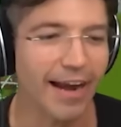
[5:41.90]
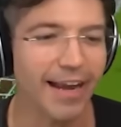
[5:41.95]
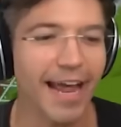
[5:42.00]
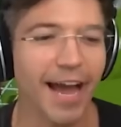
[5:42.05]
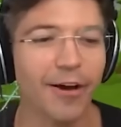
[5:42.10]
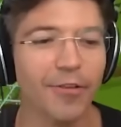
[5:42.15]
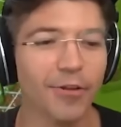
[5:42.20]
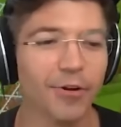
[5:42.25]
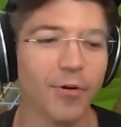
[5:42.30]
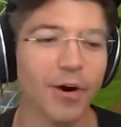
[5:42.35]

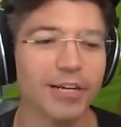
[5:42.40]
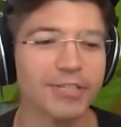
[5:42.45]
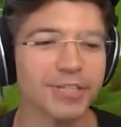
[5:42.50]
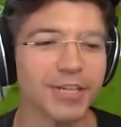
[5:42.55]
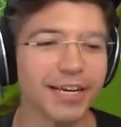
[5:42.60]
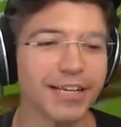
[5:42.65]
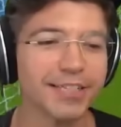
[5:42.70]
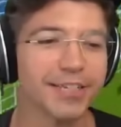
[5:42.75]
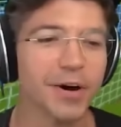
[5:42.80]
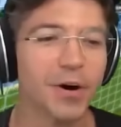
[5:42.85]
now the
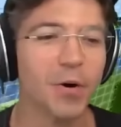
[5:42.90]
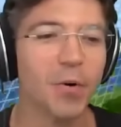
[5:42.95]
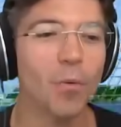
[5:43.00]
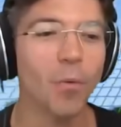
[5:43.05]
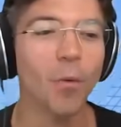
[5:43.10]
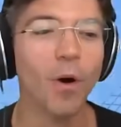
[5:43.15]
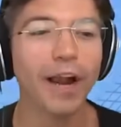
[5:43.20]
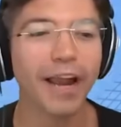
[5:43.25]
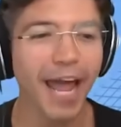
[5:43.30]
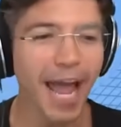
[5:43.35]
question is,
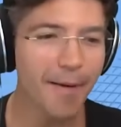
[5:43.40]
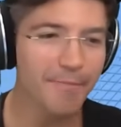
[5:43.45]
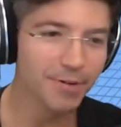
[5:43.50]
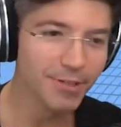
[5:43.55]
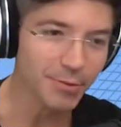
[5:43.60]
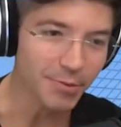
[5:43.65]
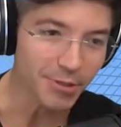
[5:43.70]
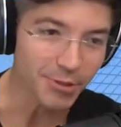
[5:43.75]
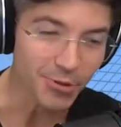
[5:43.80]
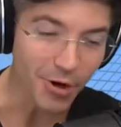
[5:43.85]
what
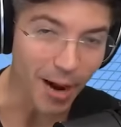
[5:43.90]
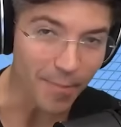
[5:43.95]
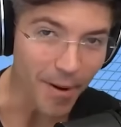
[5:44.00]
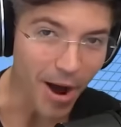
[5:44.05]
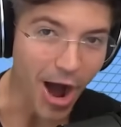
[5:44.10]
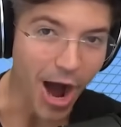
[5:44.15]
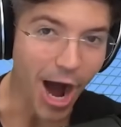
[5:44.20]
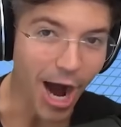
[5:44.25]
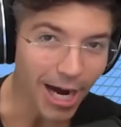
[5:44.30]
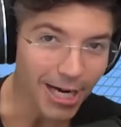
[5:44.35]
happens when you drop
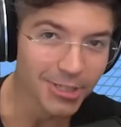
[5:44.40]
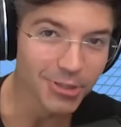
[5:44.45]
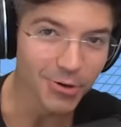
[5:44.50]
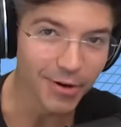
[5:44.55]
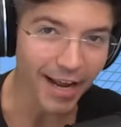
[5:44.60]
100